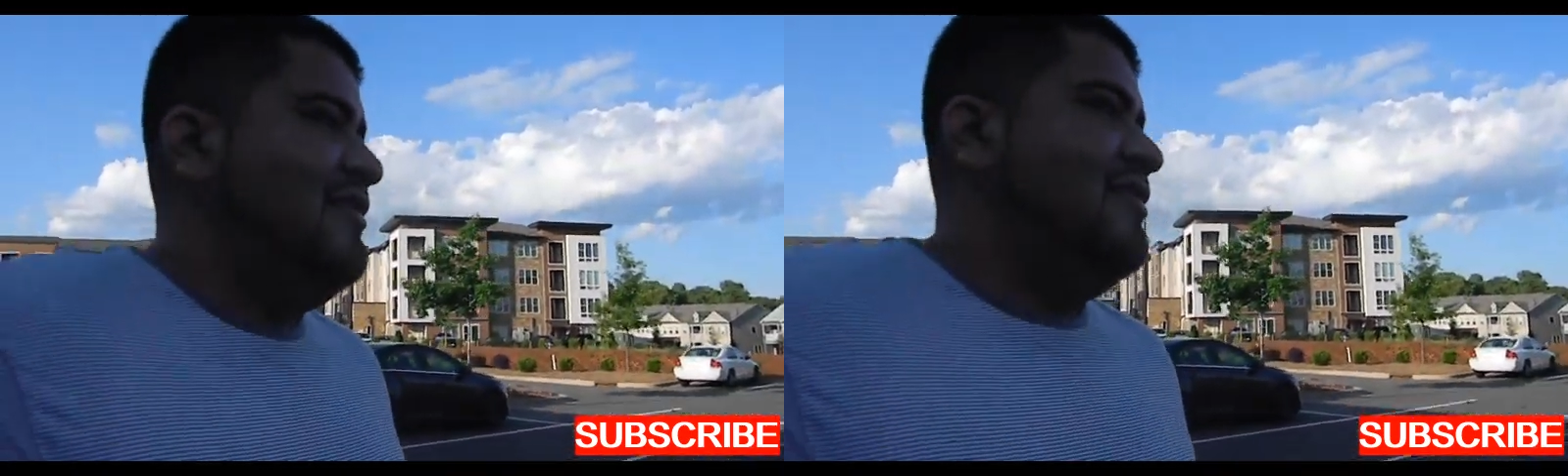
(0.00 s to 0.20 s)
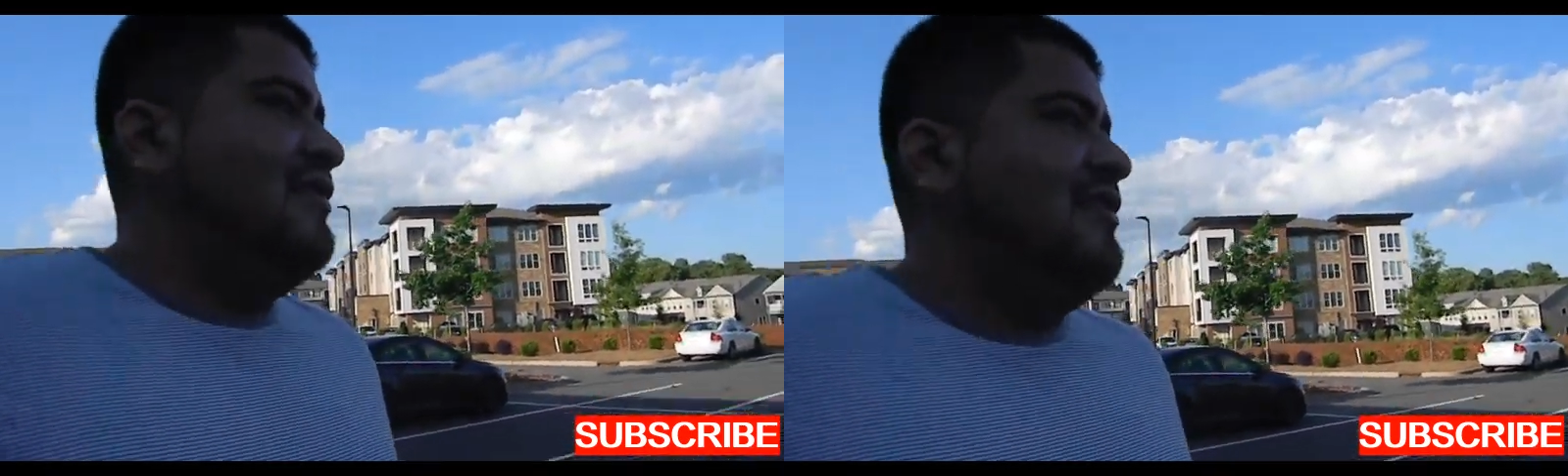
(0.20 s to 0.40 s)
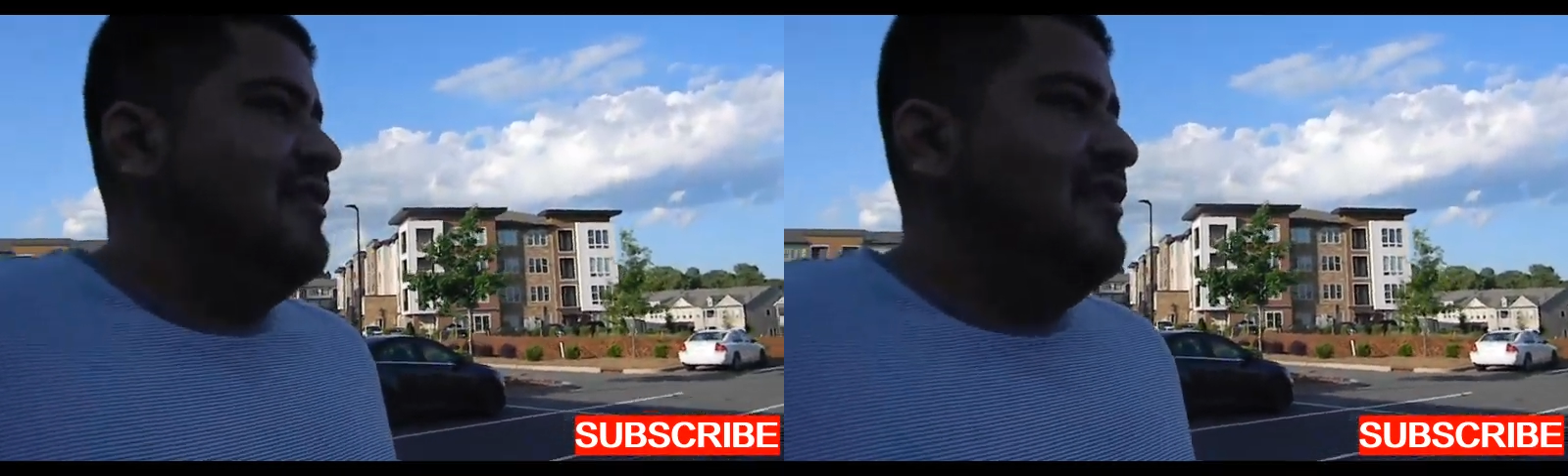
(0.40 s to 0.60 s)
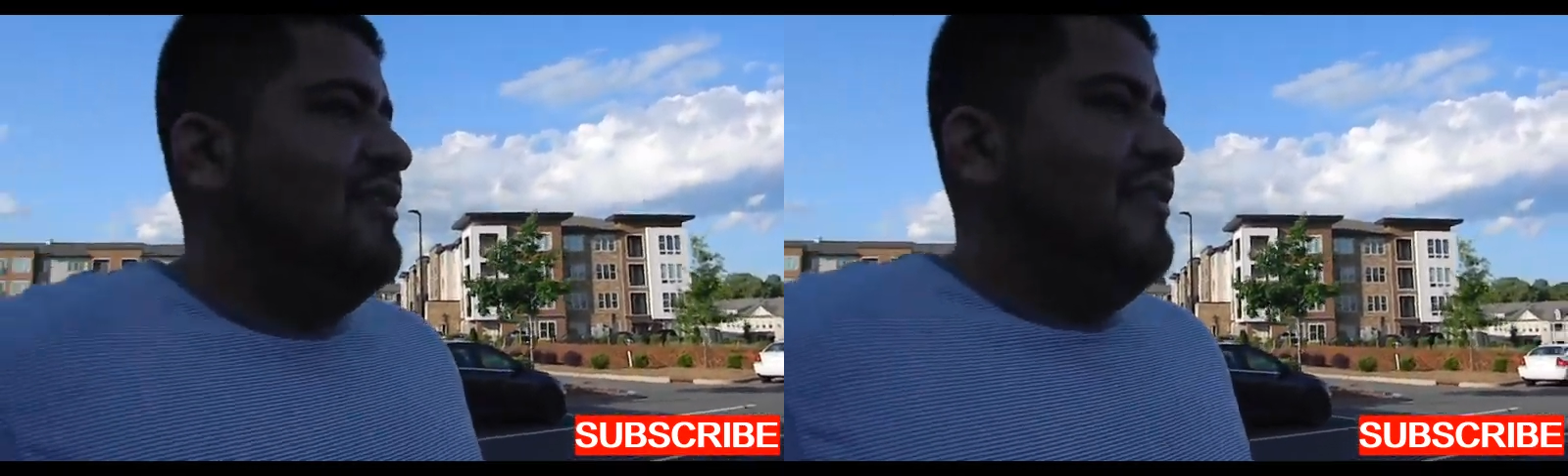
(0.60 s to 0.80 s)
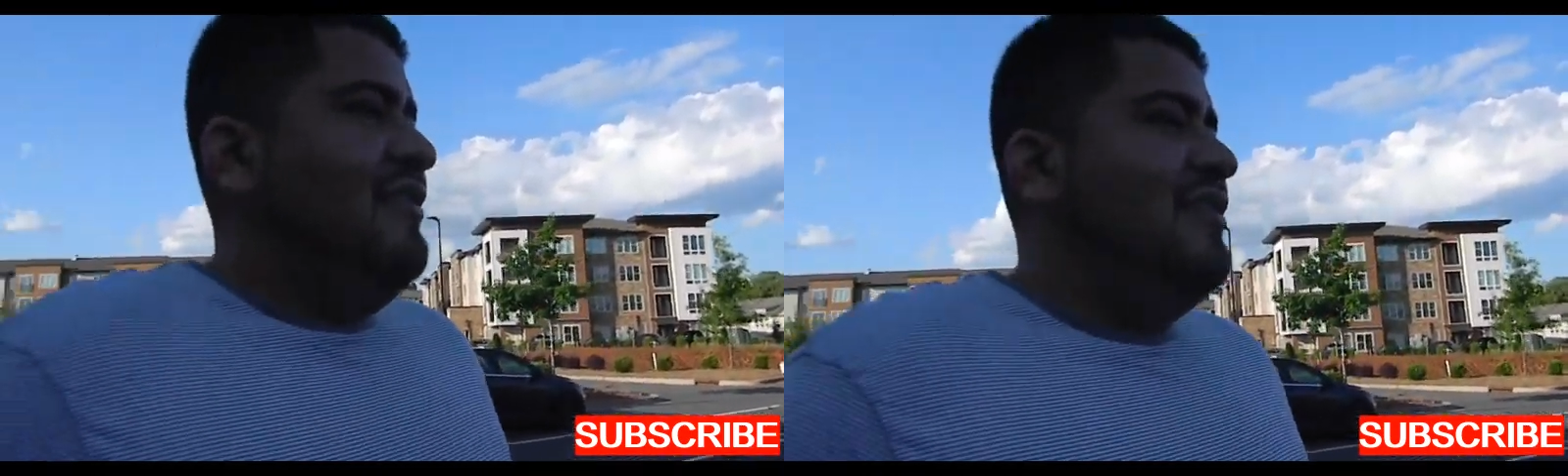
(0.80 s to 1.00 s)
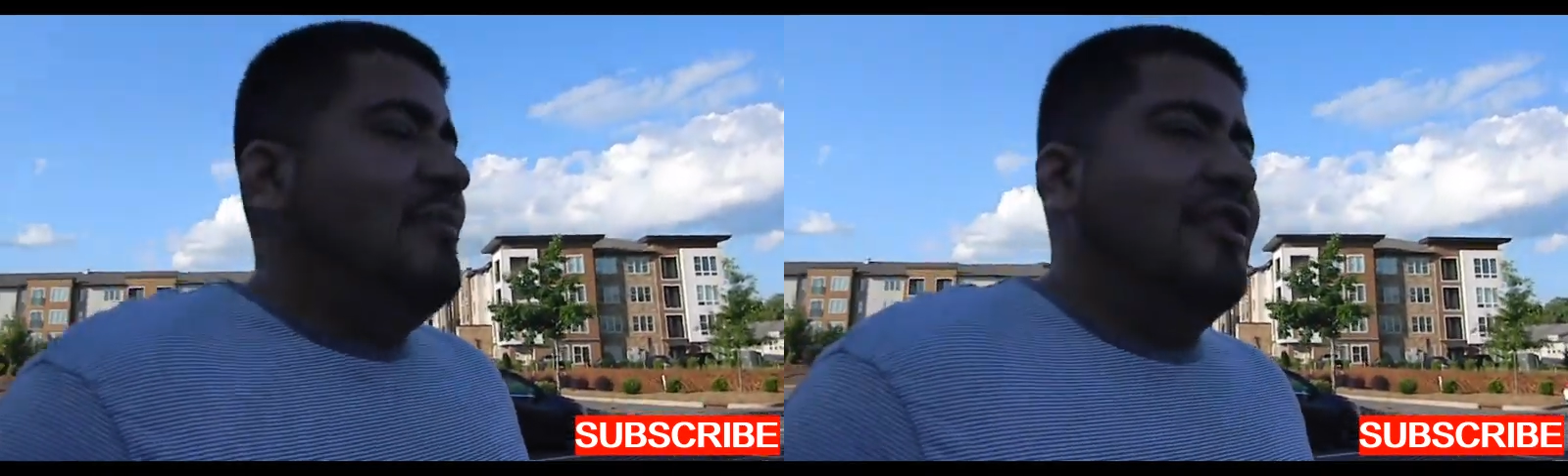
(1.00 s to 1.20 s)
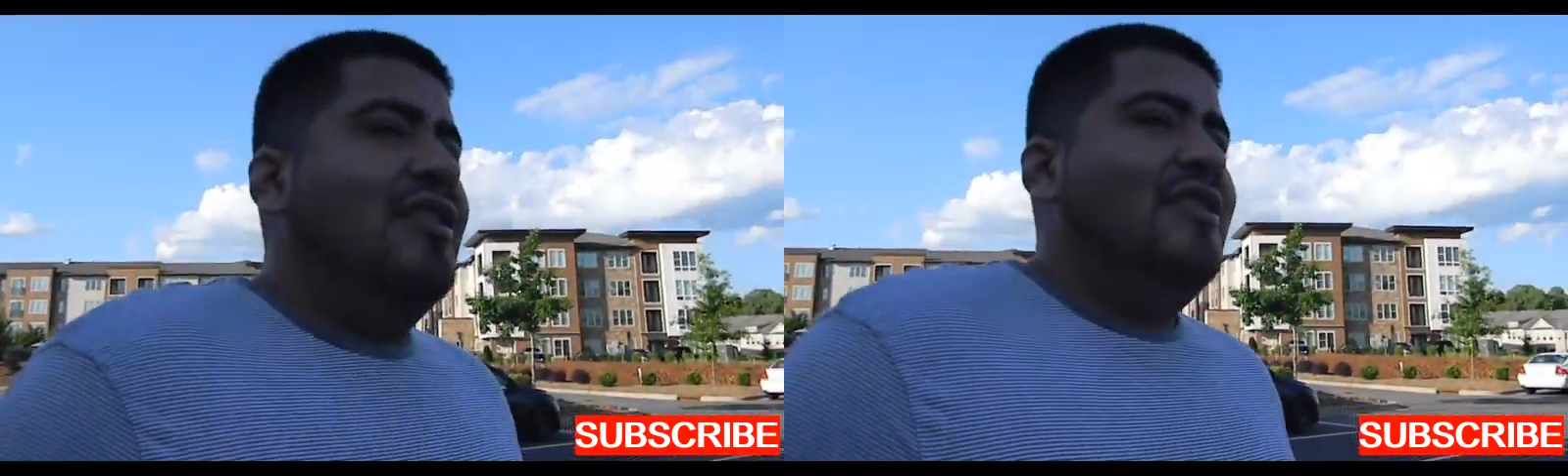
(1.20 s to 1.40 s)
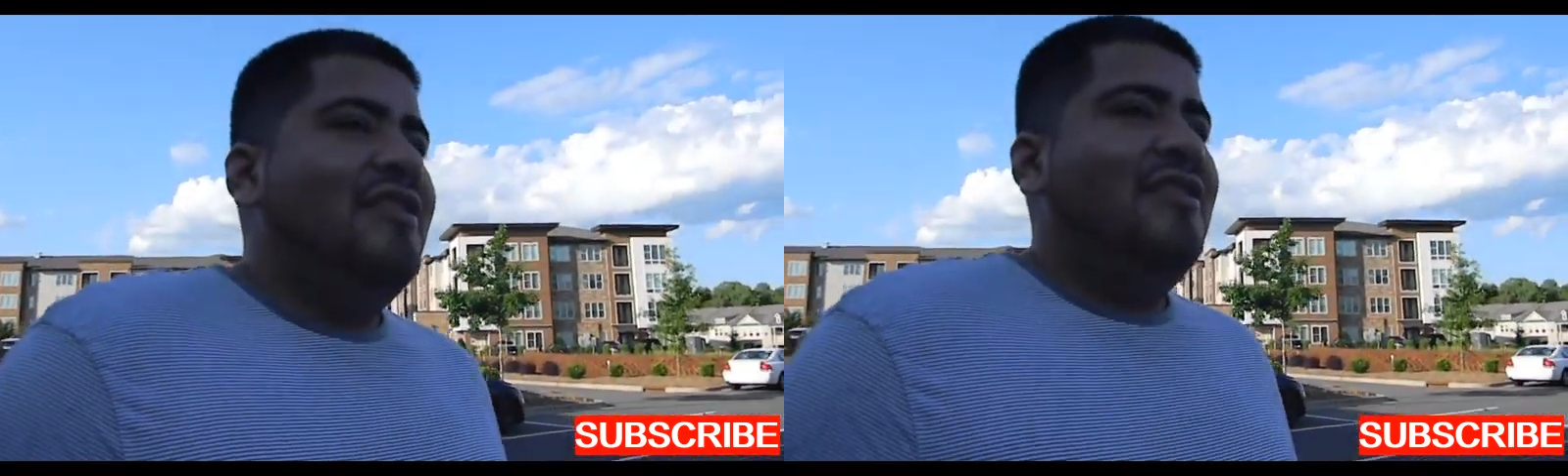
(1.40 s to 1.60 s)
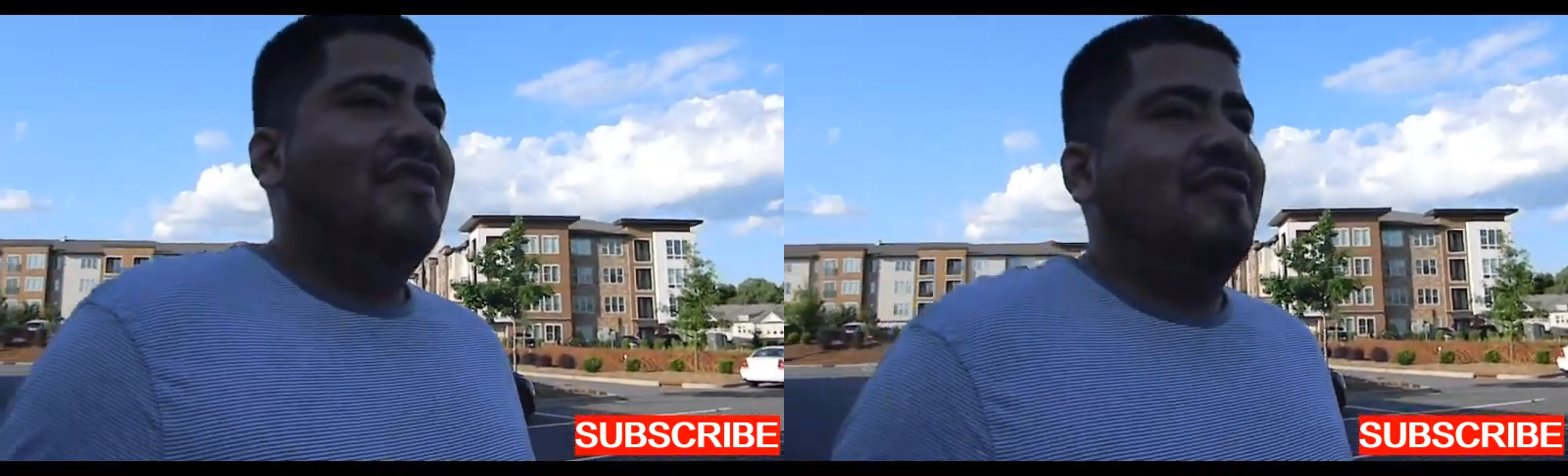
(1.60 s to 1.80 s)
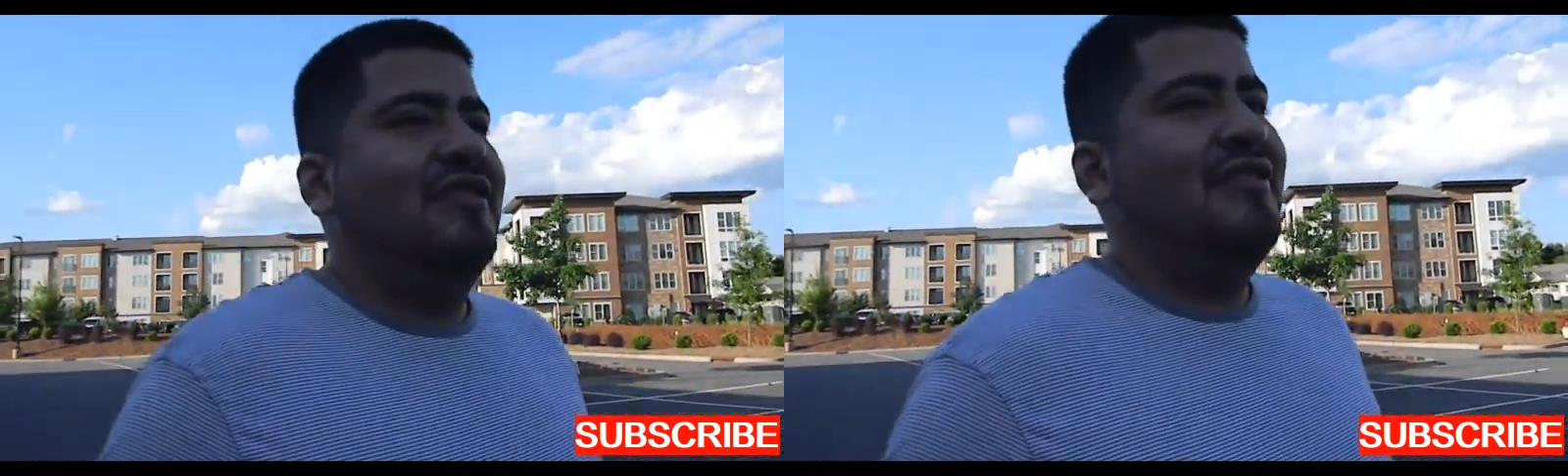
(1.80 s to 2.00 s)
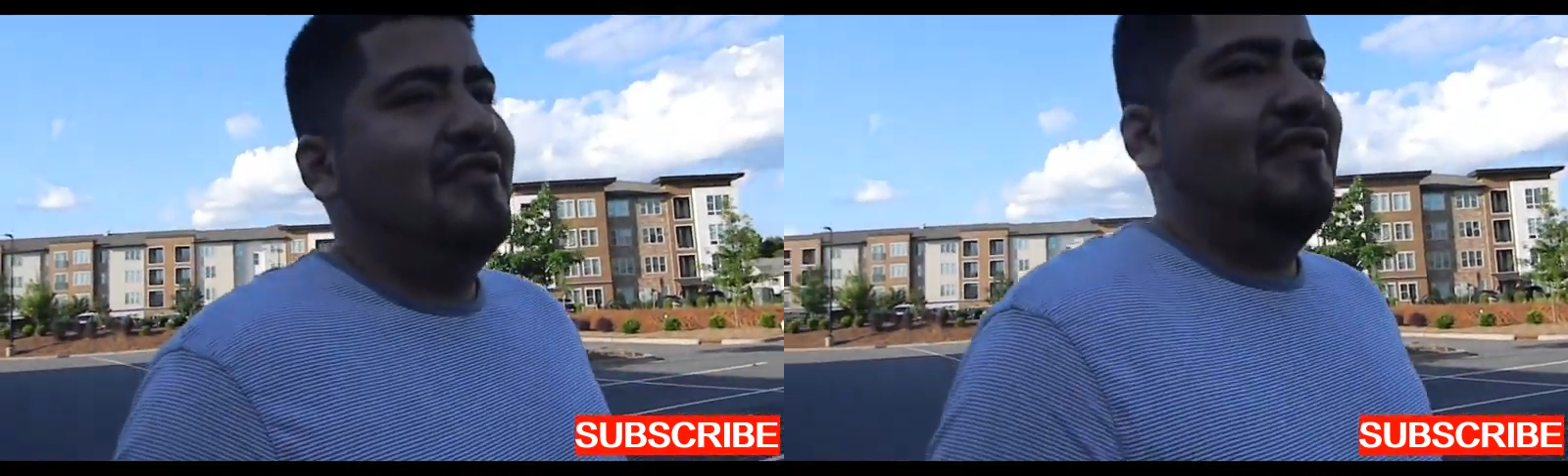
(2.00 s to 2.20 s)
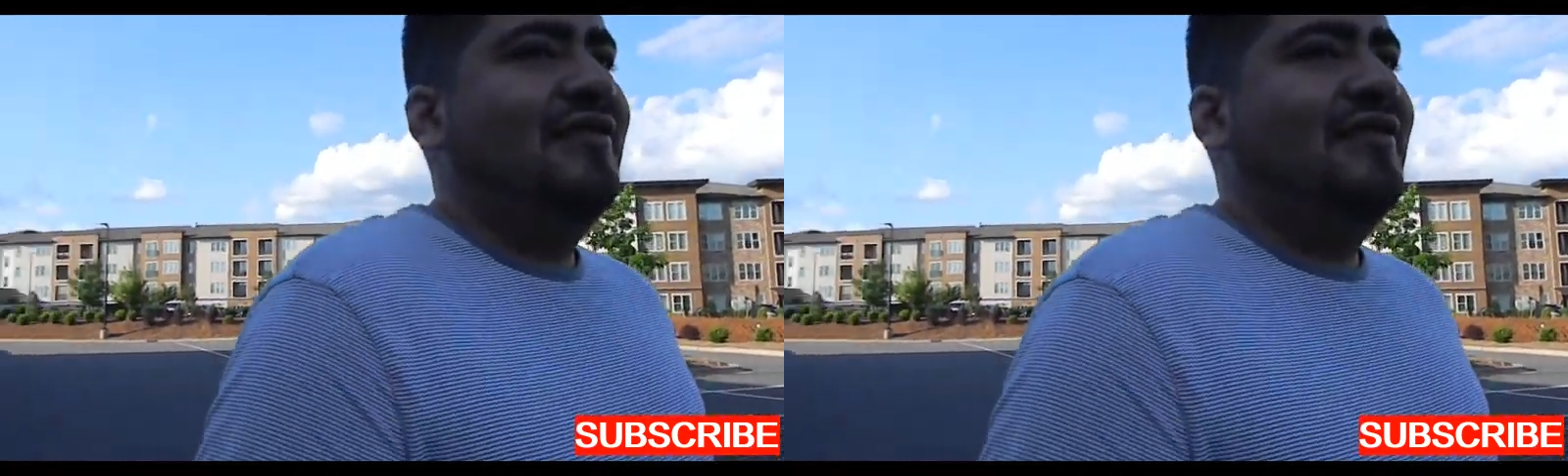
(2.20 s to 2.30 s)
When? The beginning.